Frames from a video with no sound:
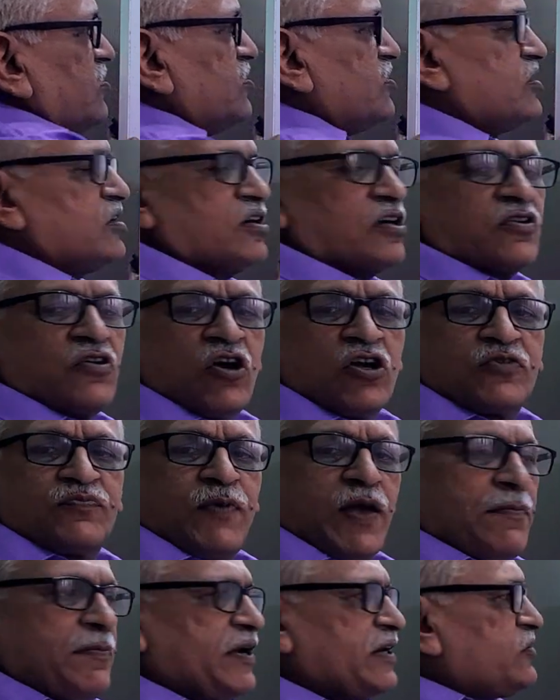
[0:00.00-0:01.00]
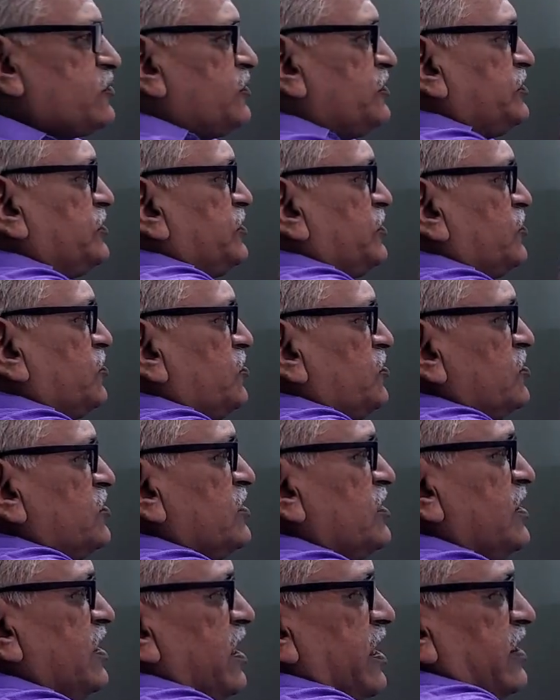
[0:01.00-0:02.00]
Cos pi by 2 is 0
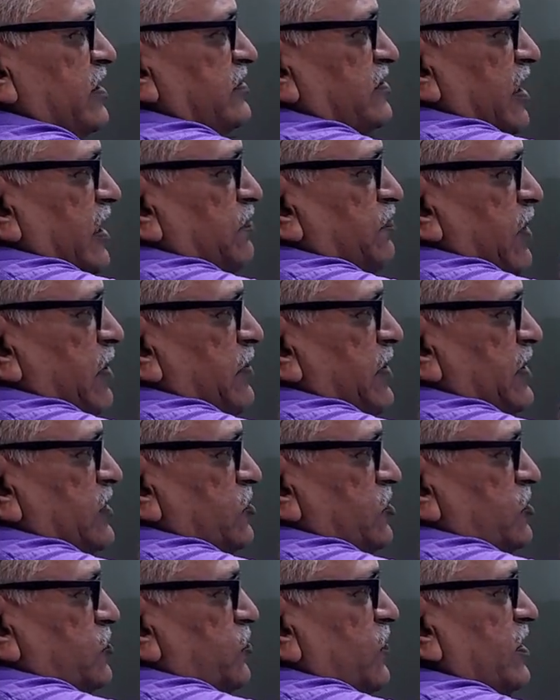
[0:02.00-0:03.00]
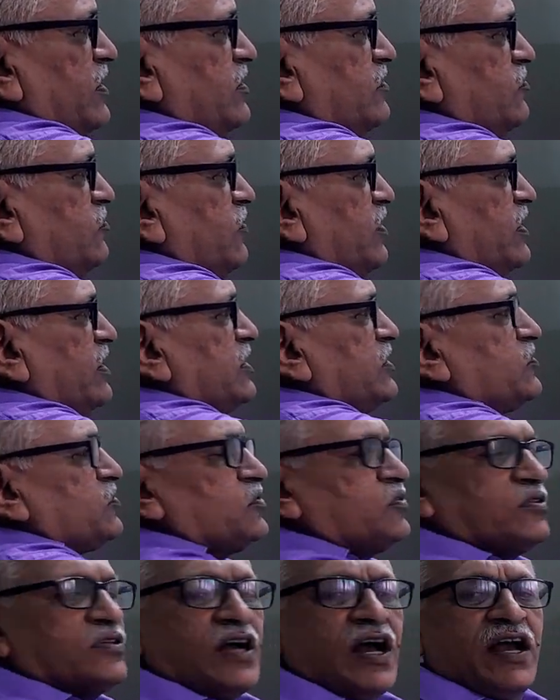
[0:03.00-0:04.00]
and sin pi by 2 is 1. 1
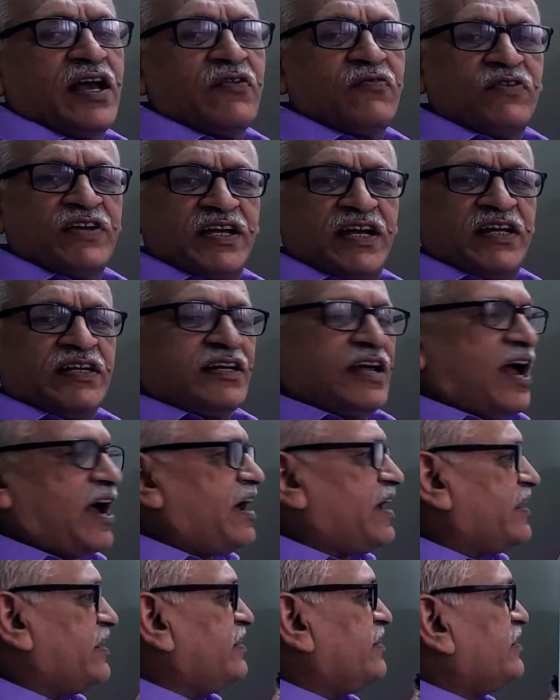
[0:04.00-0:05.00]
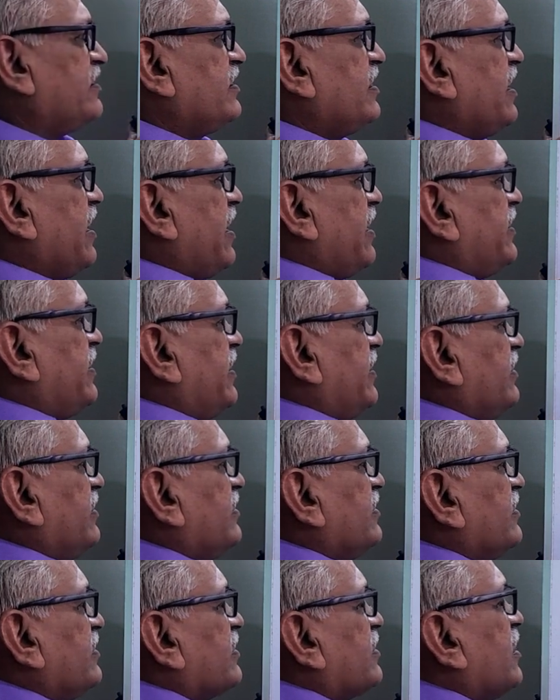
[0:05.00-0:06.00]
into I, we get I. And
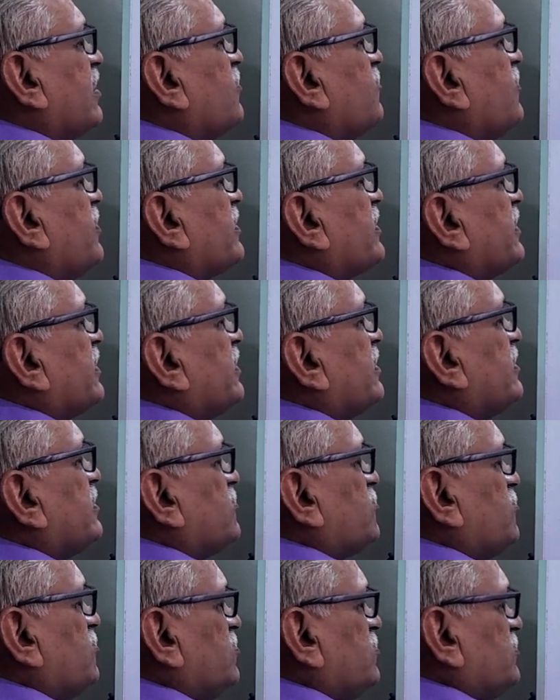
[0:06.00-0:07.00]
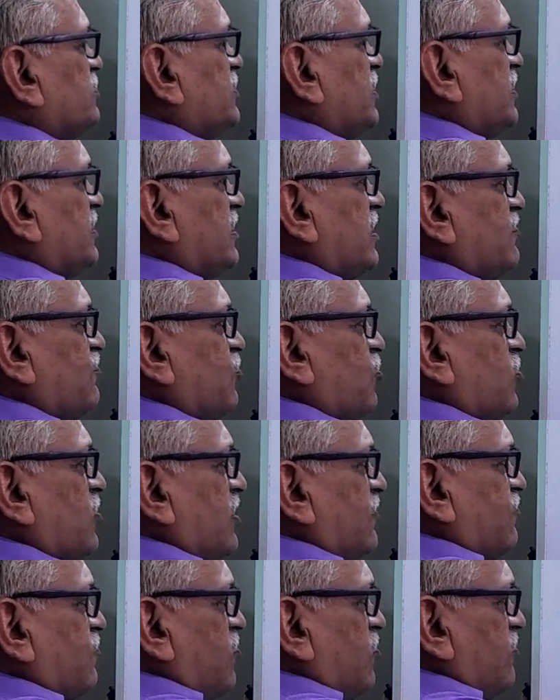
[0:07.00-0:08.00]
then converting into general
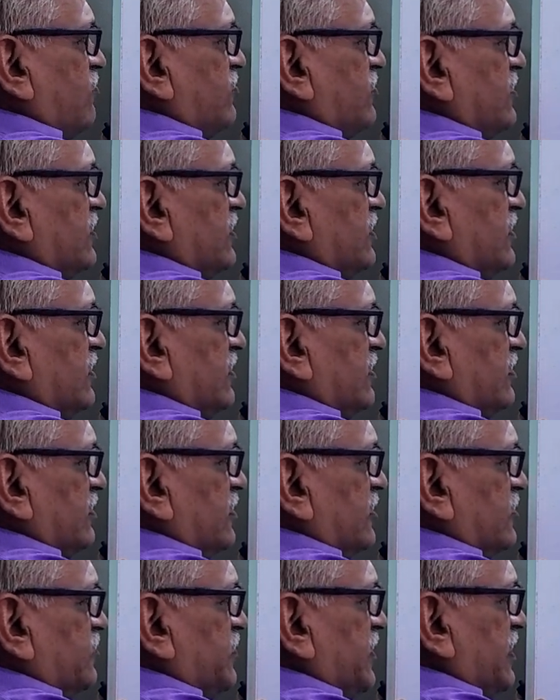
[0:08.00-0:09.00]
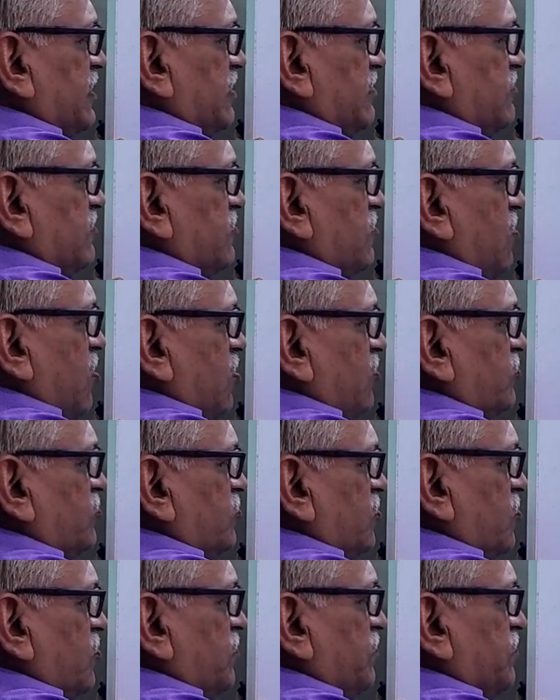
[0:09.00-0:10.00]
polar form, this becomes cos
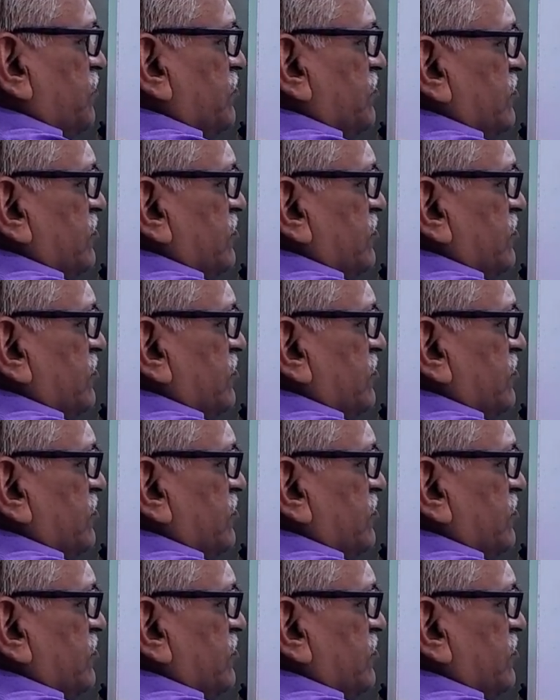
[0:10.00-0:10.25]
of